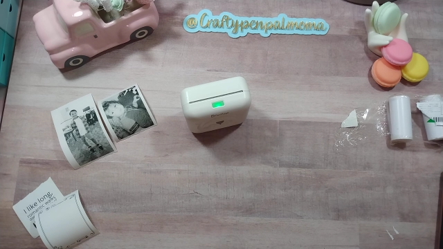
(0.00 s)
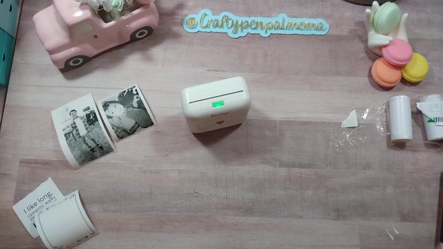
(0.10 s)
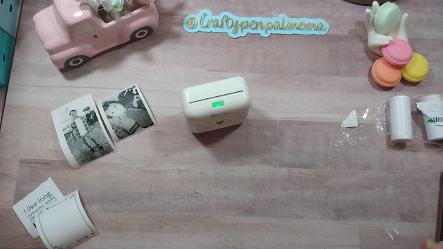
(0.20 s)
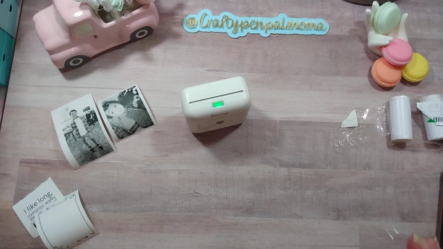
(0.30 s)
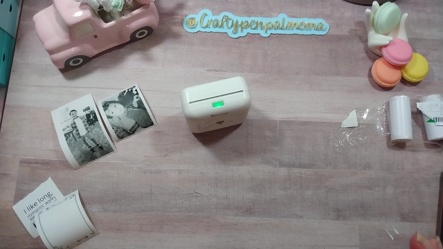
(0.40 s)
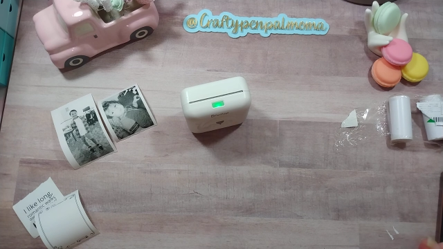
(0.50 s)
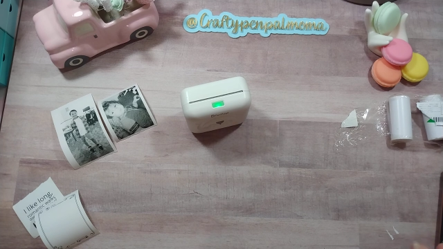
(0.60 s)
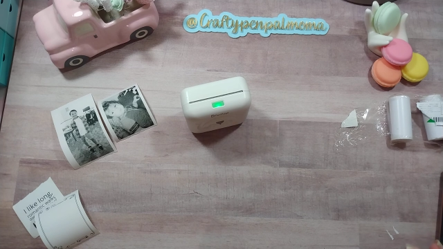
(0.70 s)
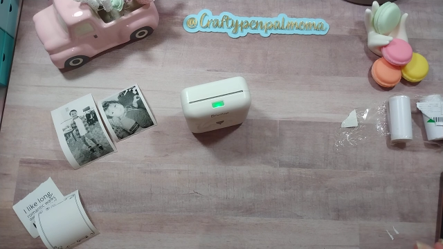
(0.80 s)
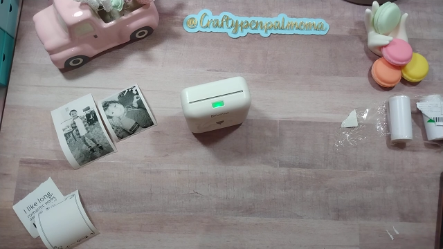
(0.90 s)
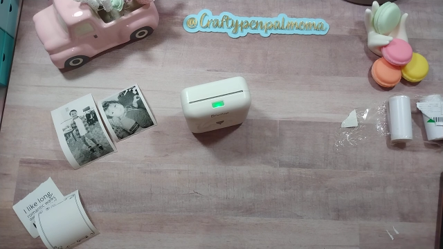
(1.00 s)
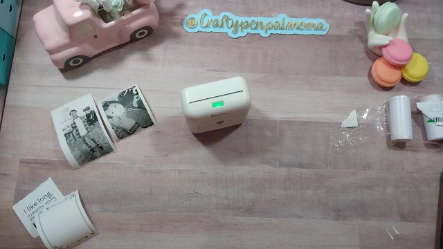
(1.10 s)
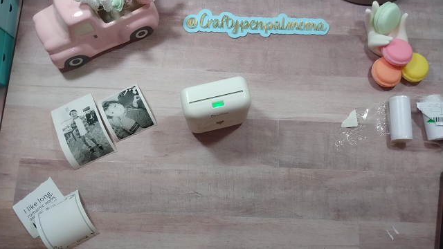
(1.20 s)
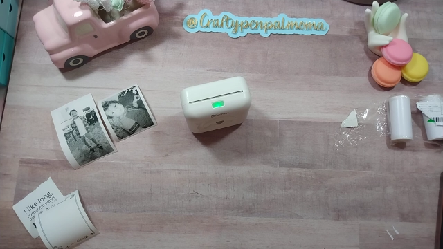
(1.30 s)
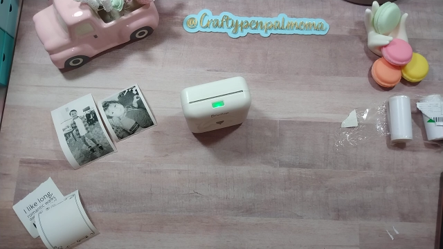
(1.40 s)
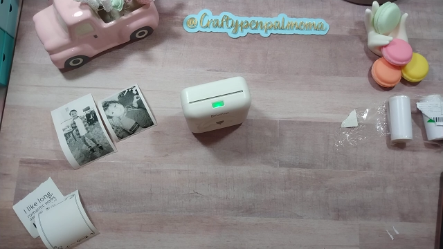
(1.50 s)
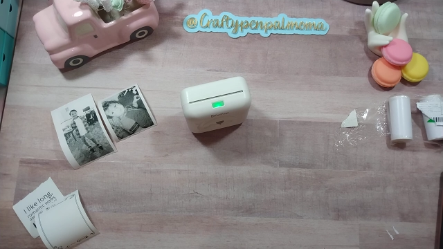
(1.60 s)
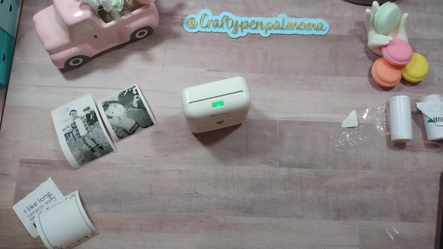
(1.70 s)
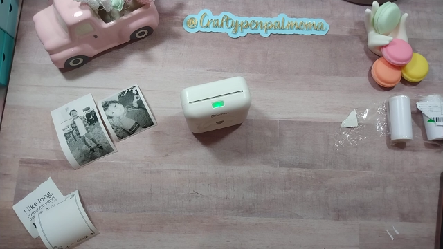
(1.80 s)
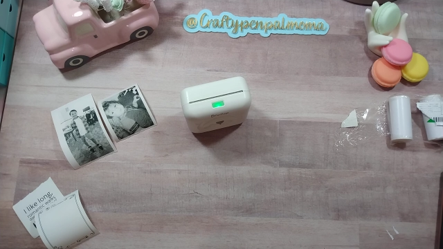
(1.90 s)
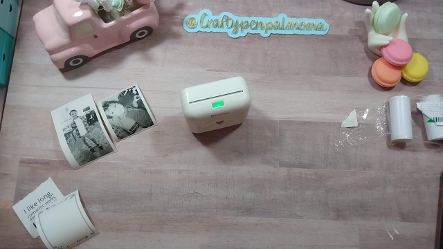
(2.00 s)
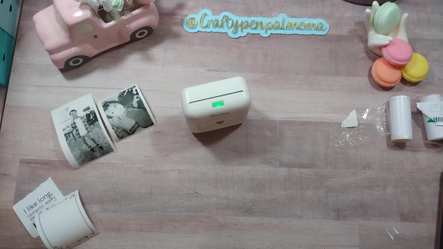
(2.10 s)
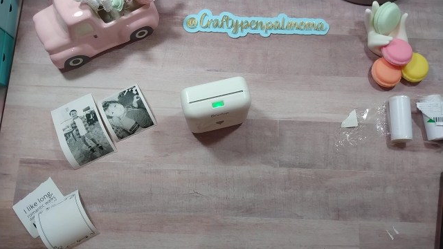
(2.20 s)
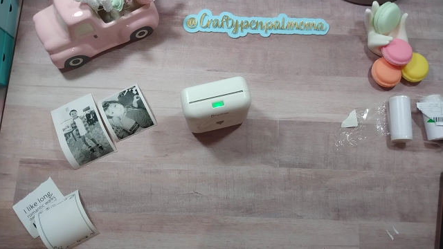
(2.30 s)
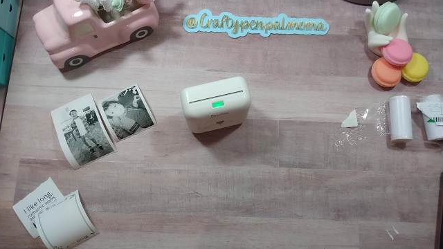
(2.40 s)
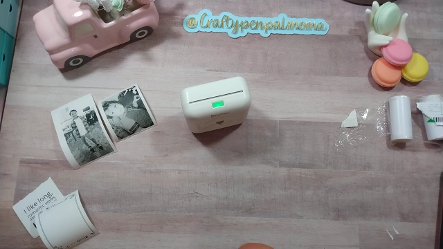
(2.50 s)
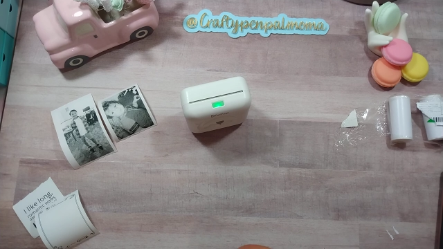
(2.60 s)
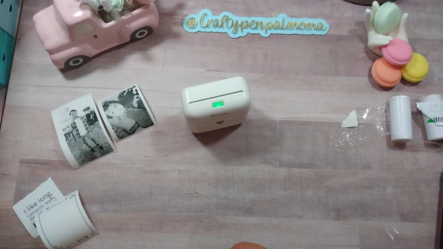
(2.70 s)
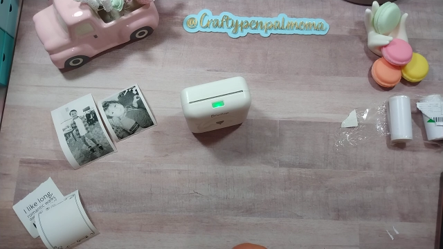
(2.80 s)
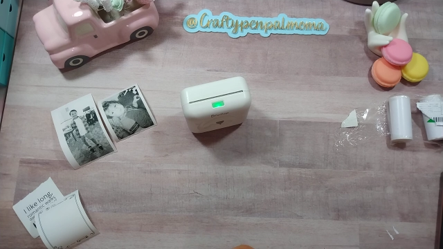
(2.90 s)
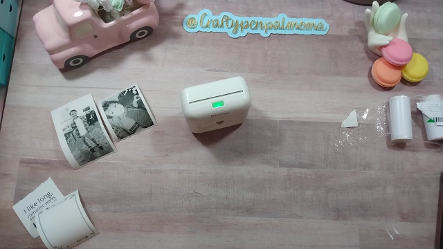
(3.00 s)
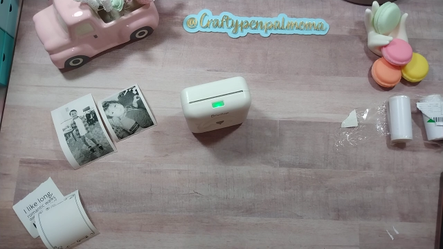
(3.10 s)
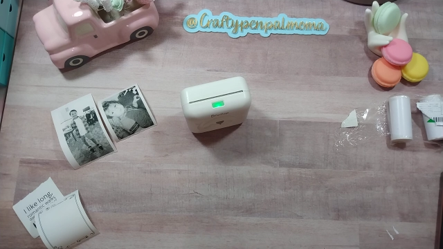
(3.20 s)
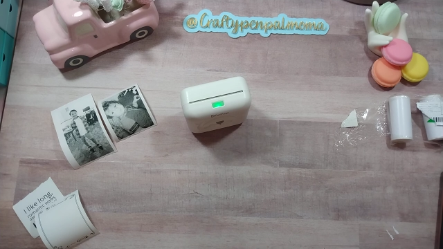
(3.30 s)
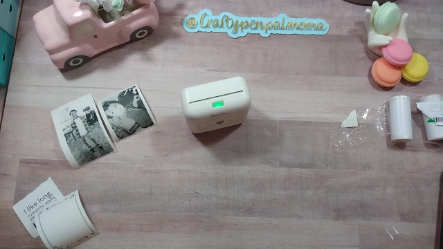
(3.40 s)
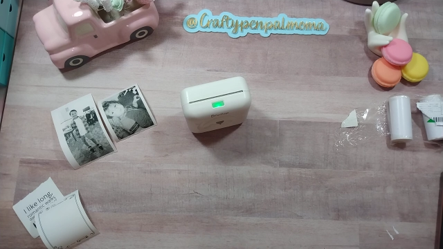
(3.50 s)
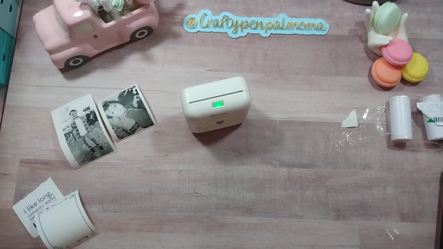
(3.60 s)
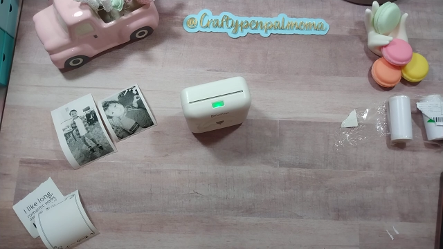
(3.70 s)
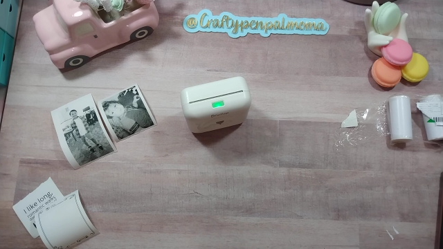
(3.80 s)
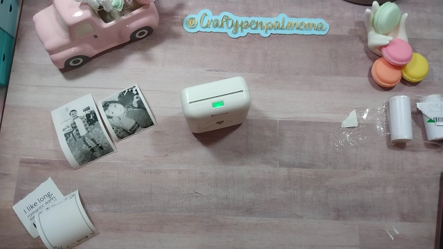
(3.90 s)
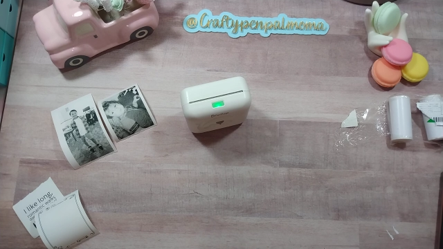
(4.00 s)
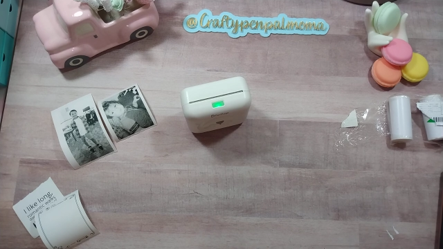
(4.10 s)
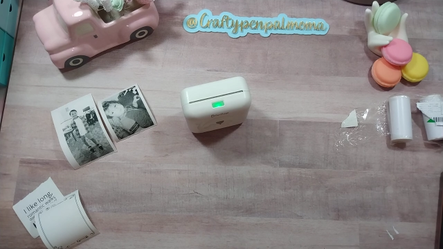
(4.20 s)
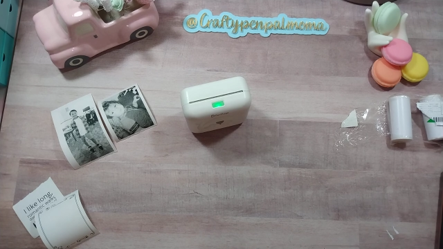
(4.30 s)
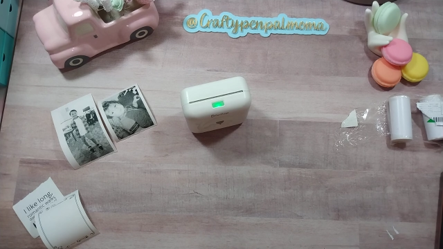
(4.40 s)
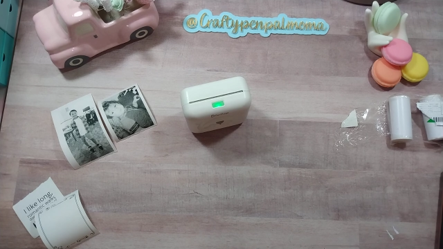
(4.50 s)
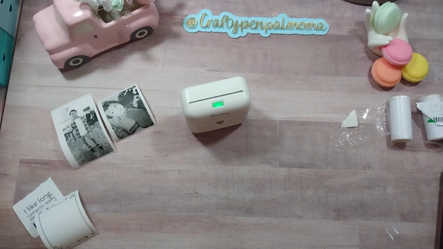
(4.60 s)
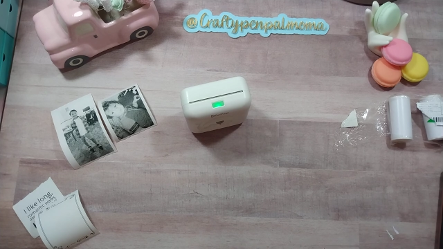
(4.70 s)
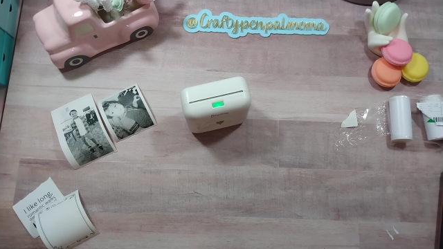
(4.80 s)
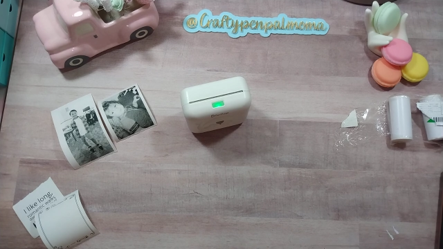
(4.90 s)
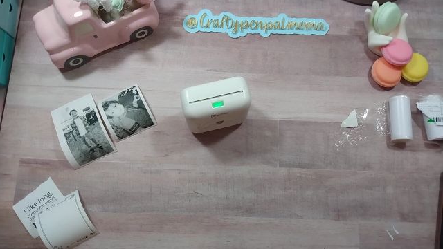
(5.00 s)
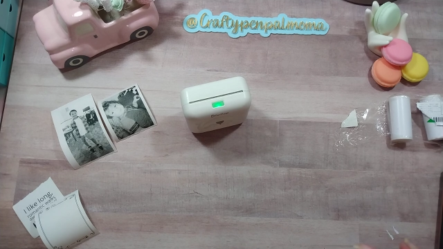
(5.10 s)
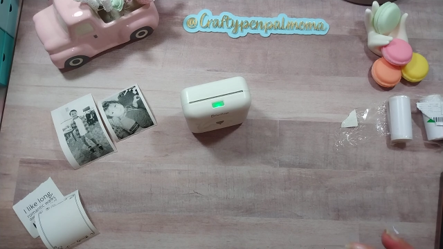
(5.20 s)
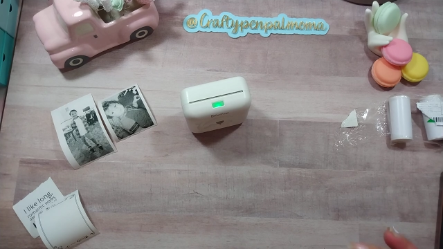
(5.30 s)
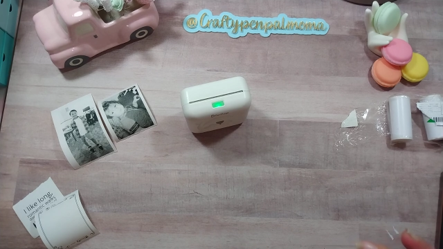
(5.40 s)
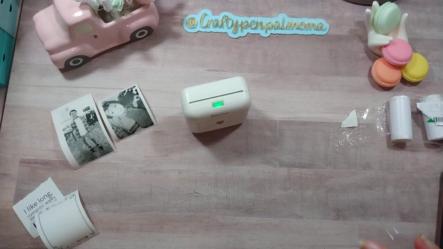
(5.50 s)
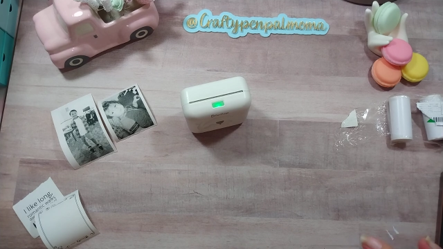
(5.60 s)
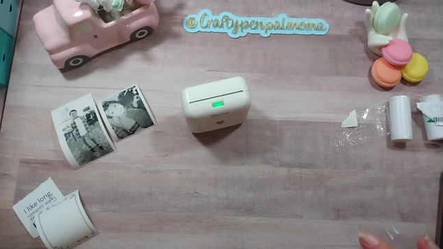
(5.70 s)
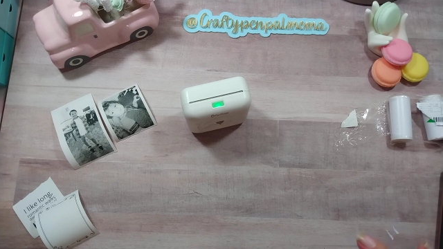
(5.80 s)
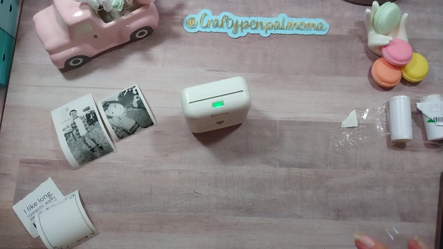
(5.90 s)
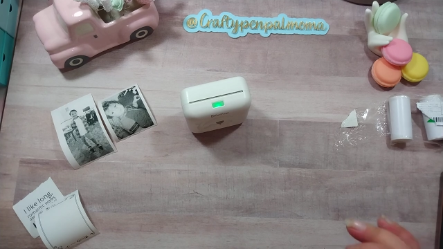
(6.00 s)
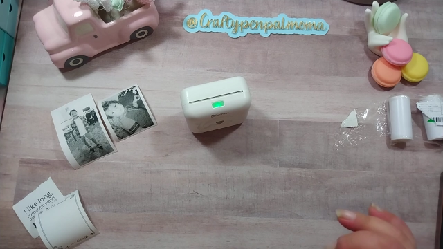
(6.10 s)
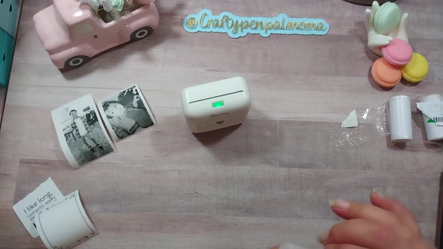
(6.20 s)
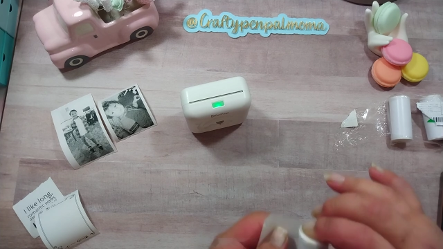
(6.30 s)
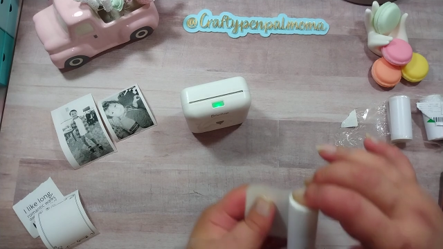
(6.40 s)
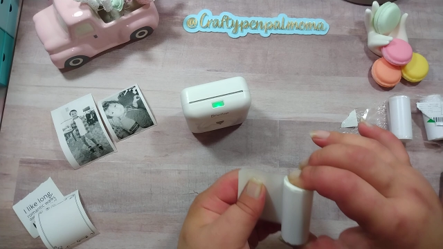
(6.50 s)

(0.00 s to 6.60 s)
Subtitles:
No face is visible, so there are no lips to read.